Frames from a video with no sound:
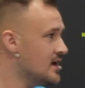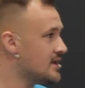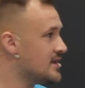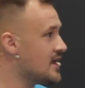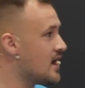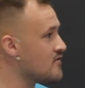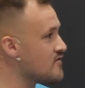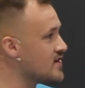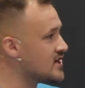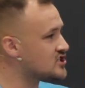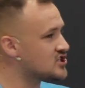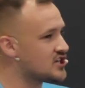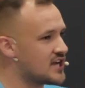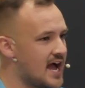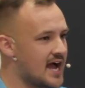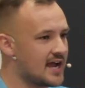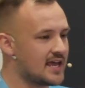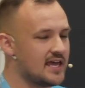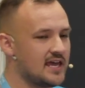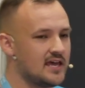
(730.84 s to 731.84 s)
Now, Richard
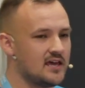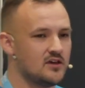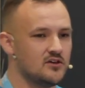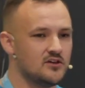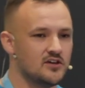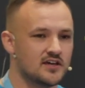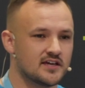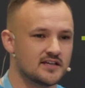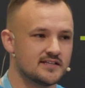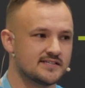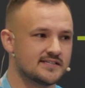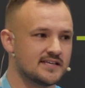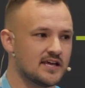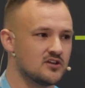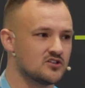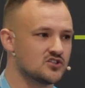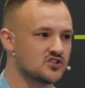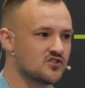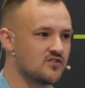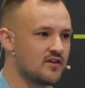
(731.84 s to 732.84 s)
Hackett, who you can see
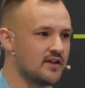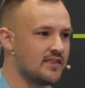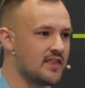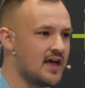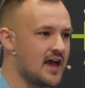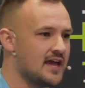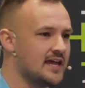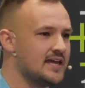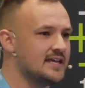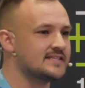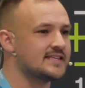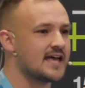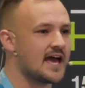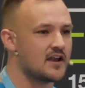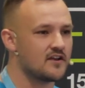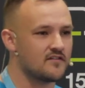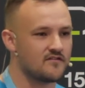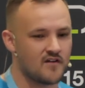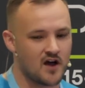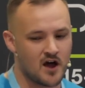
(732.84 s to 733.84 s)
on screen there, he's the
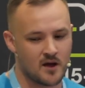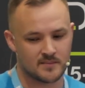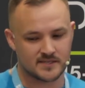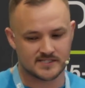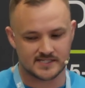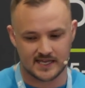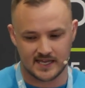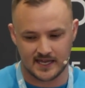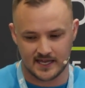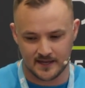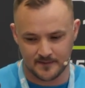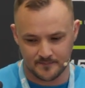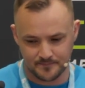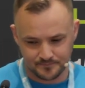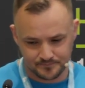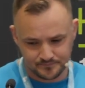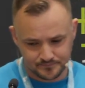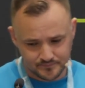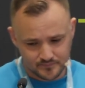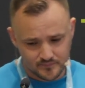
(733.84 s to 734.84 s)
head of pharmacy here.
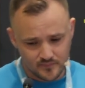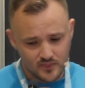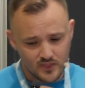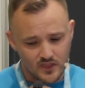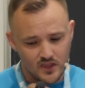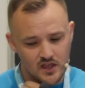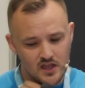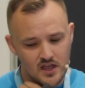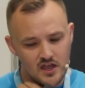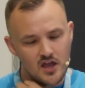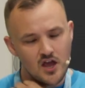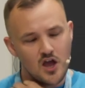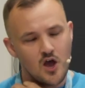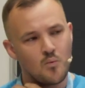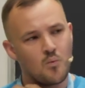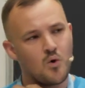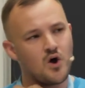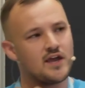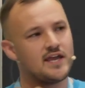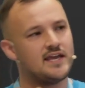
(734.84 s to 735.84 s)

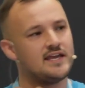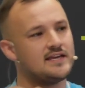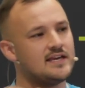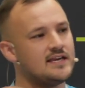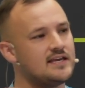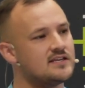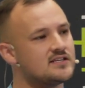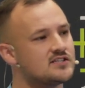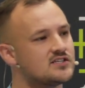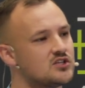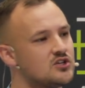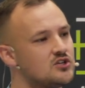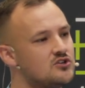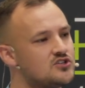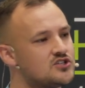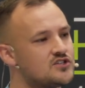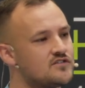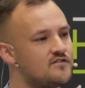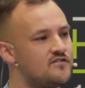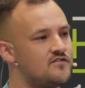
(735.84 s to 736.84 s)
And what he needed a
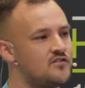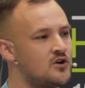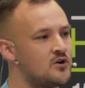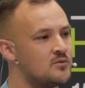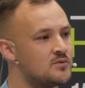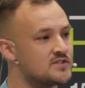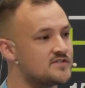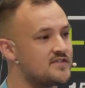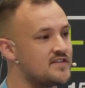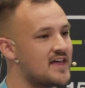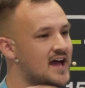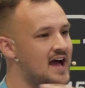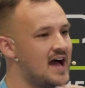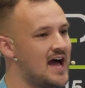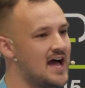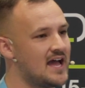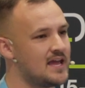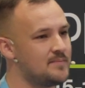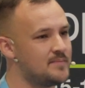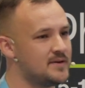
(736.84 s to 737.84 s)
solution for was for the
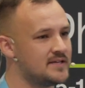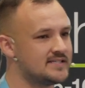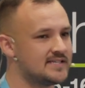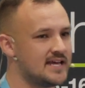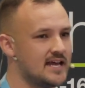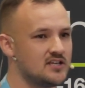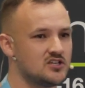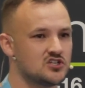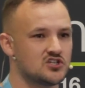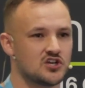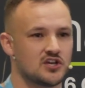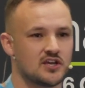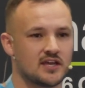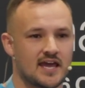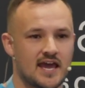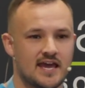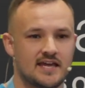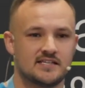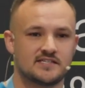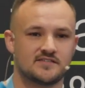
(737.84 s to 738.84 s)
hypertension
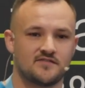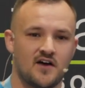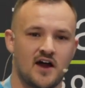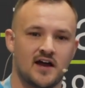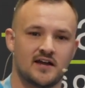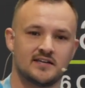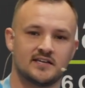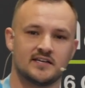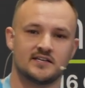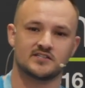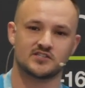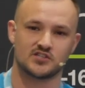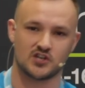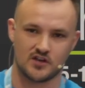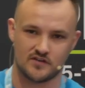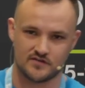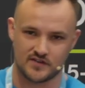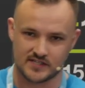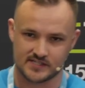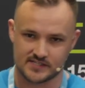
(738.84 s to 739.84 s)
case finding
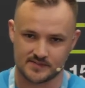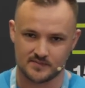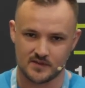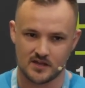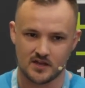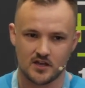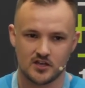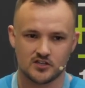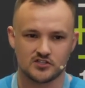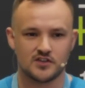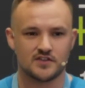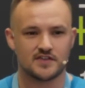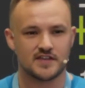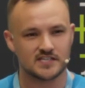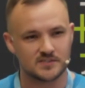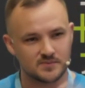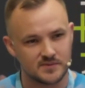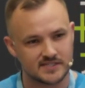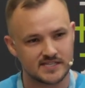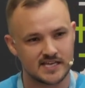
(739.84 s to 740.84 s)
service. So
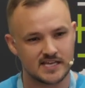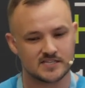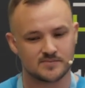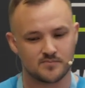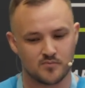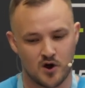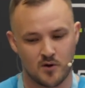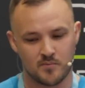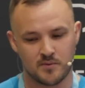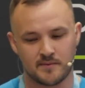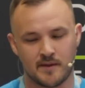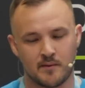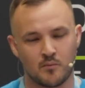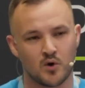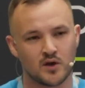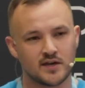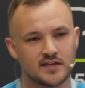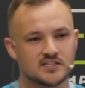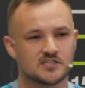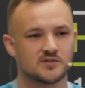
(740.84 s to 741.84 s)
this was his problem. He
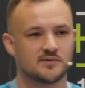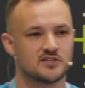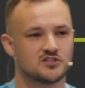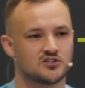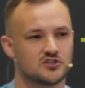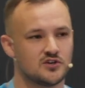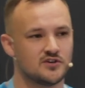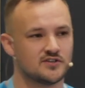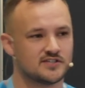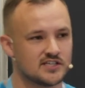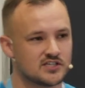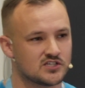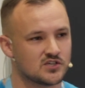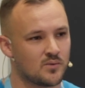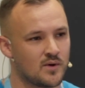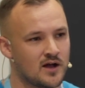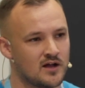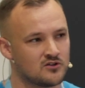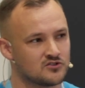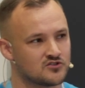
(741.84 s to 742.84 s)
wanted to introduce it
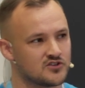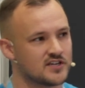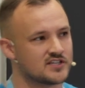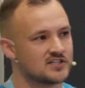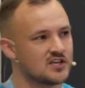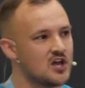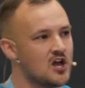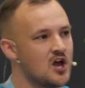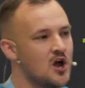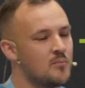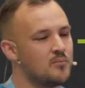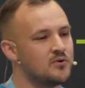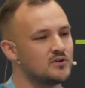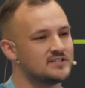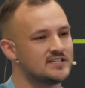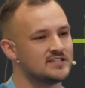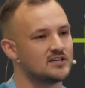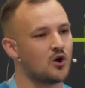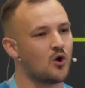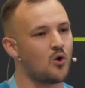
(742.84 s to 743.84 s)
to Weldrix,
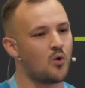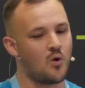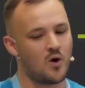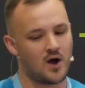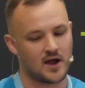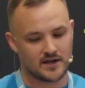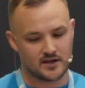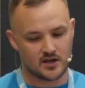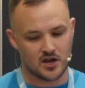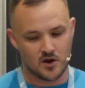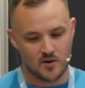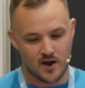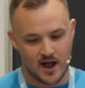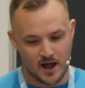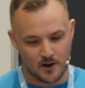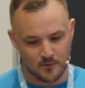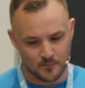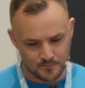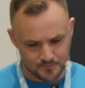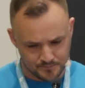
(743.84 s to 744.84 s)
but didn't quite know
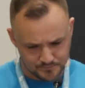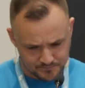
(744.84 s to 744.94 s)
how.